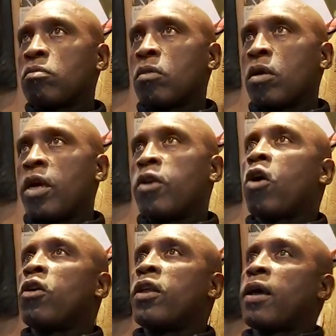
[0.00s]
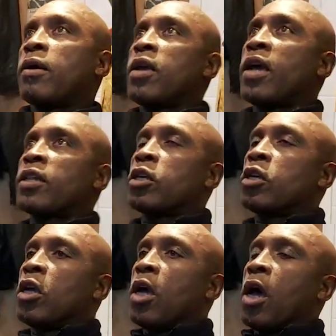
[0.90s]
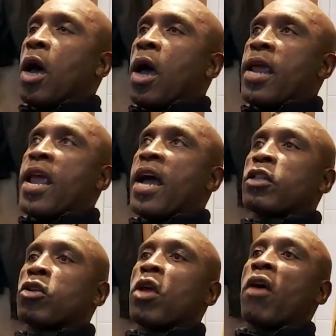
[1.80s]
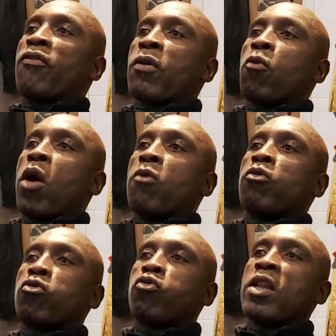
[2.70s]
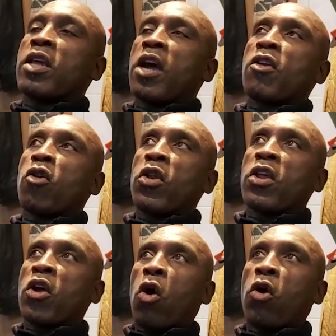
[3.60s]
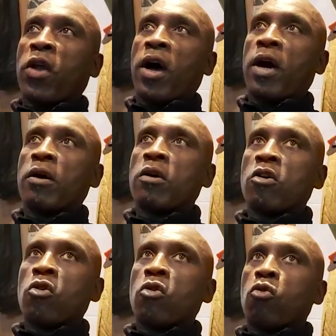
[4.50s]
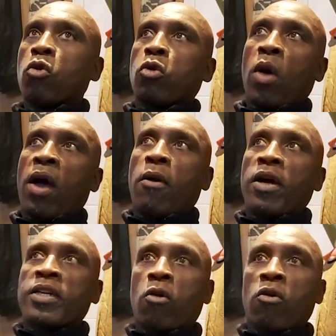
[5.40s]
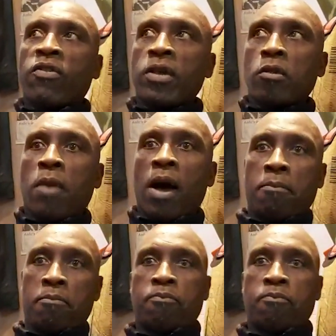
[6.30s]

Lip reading: And not only that, he had to, I think what was really going on in Conor was how I dealt with his mum.